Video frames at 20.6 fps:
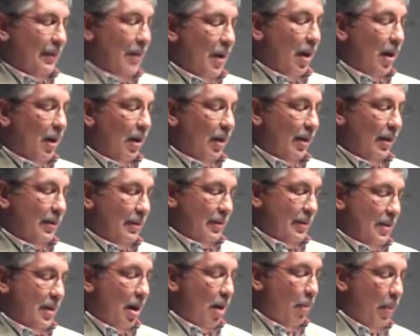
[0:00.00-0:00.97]

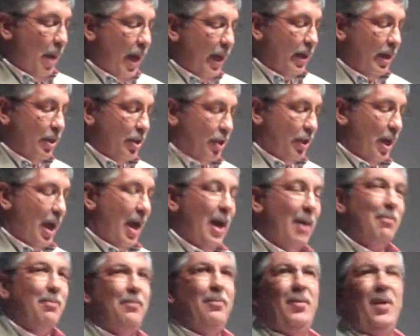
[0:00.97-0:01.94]
Our maintenance
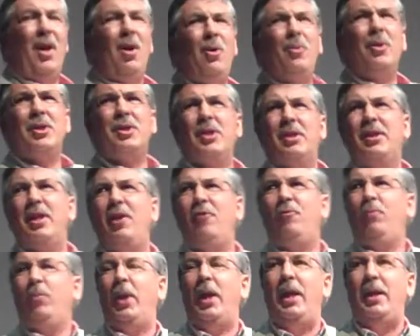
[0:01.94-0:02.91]
shop, always a
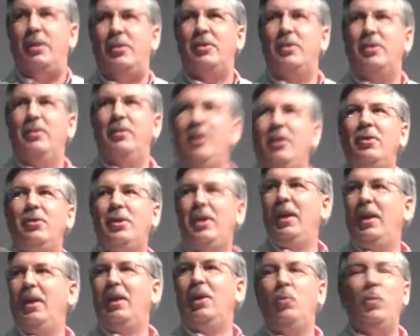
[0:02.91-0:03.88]
tough place. You're
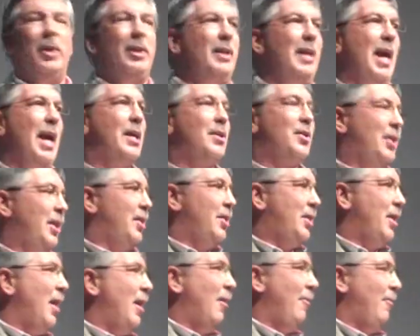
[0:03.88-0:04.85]
dealing with nasty
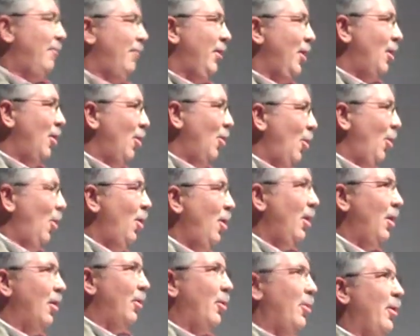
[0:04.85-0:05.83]
stuff, you know,
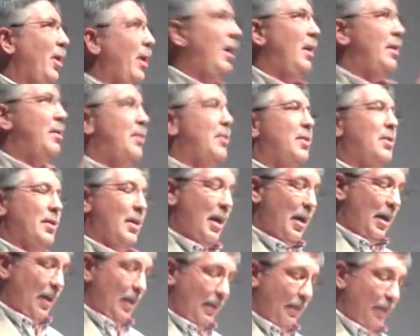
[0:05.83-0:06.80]
oil, grease,
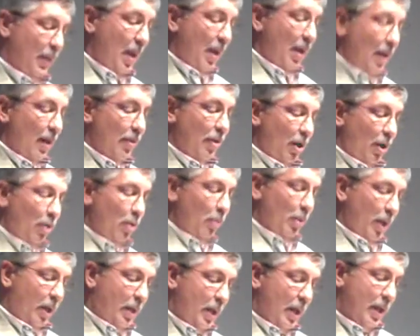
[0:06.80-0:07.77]
the
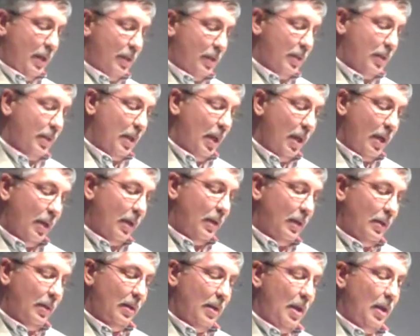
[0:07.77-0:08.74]
lubricants,
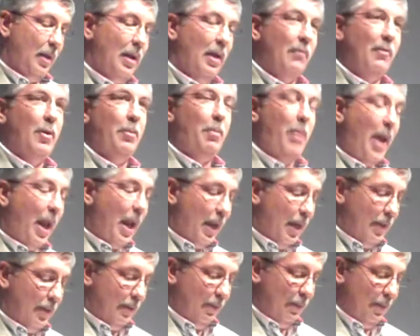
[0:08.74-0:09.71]
and even
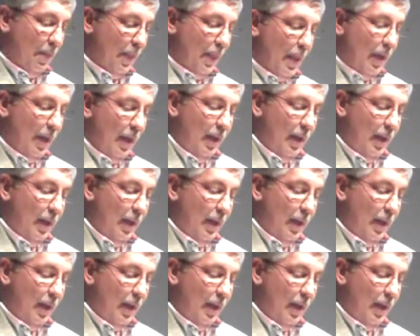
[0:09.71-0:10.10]
paint.